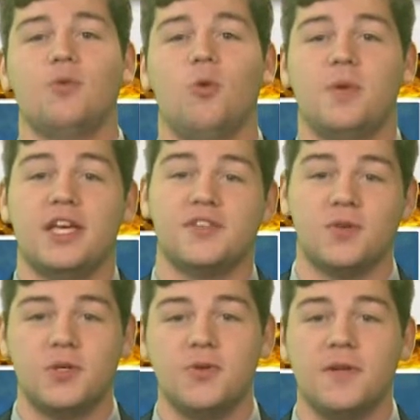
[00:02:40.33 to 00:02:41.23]
will be. So
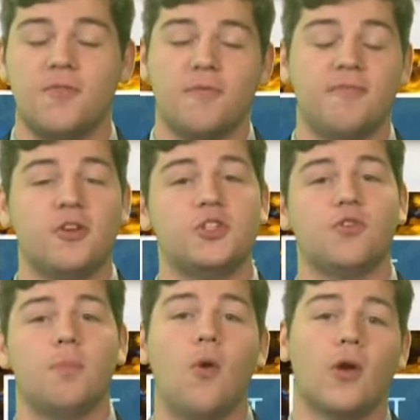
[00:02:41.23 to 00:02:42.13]
tune in for future
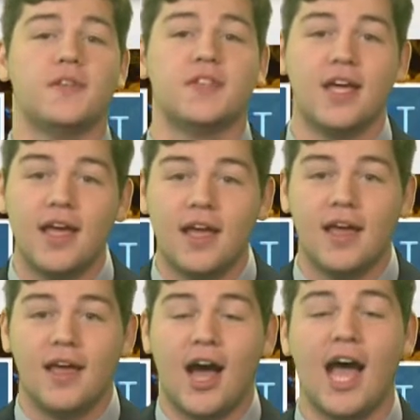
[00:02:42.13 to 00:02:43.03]
reports.
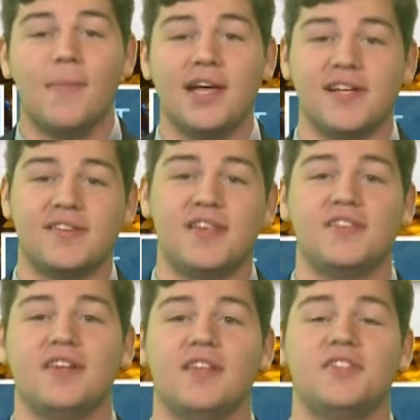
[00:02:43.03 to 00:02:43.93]
I'm AJ
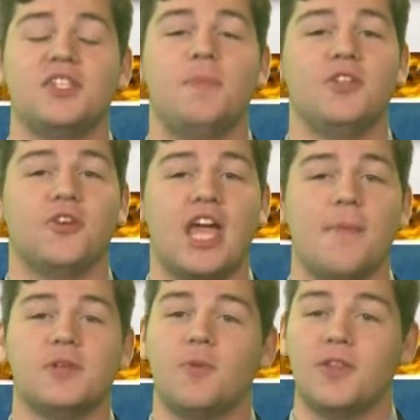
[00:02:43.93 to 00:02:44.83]
Sisson, and this has been your
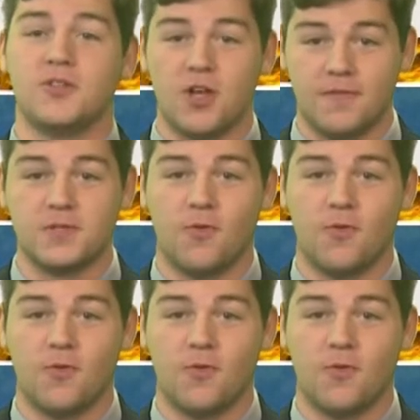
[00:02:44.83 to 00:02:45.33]
Campus Weather Service